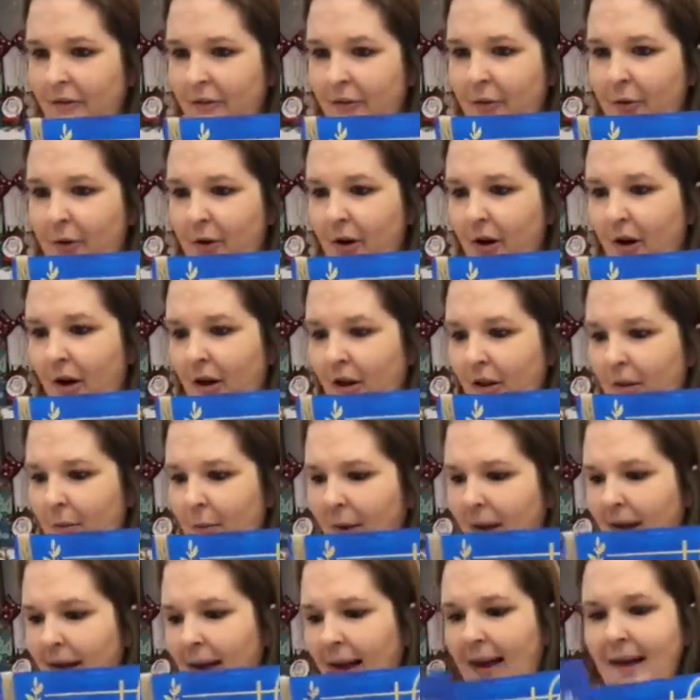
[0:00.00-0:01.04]
for all of
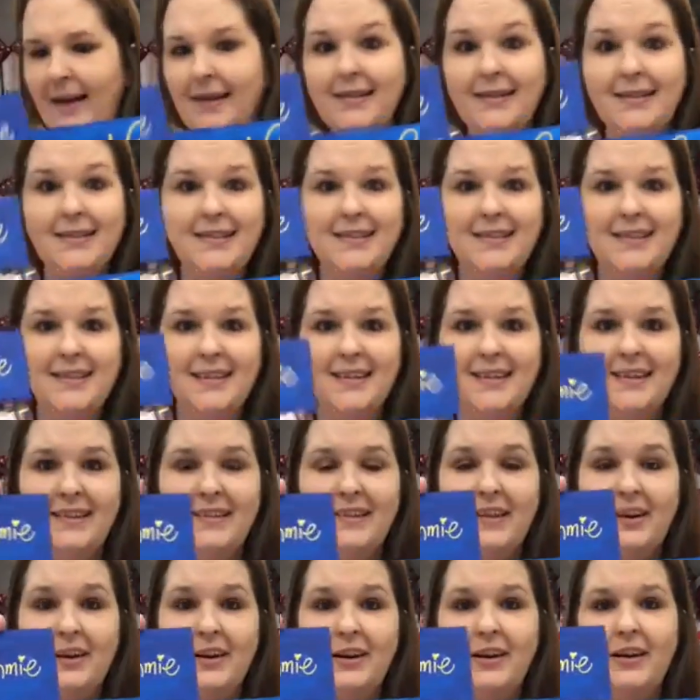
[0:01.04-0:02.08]
my guests
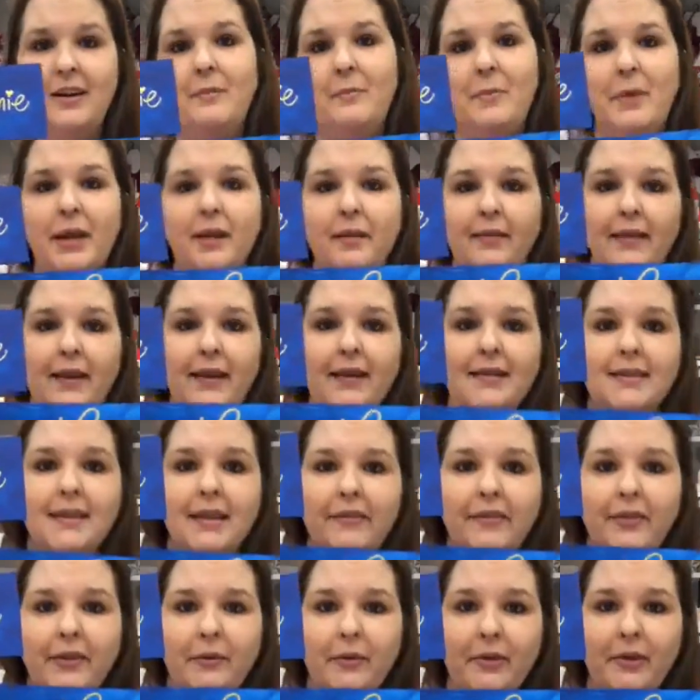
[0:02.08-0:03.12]
that are gonna be at
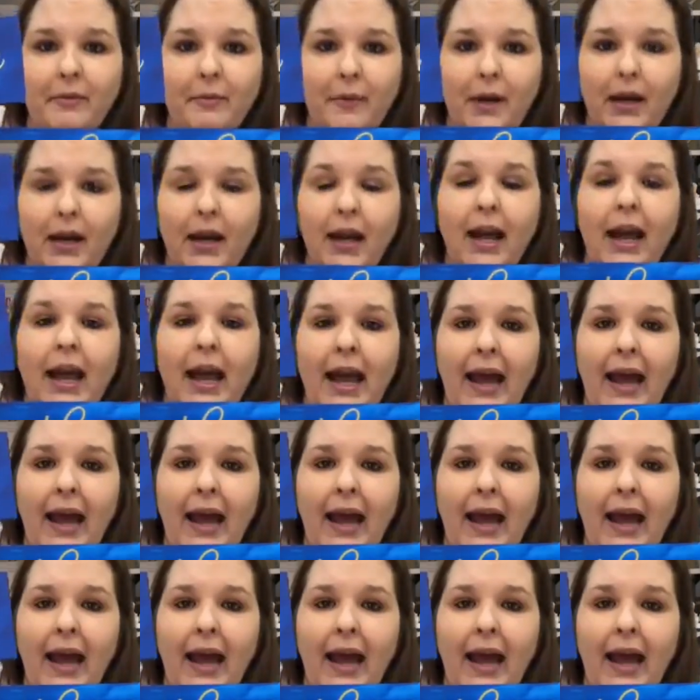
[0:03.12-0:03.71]
Thanksgiving with me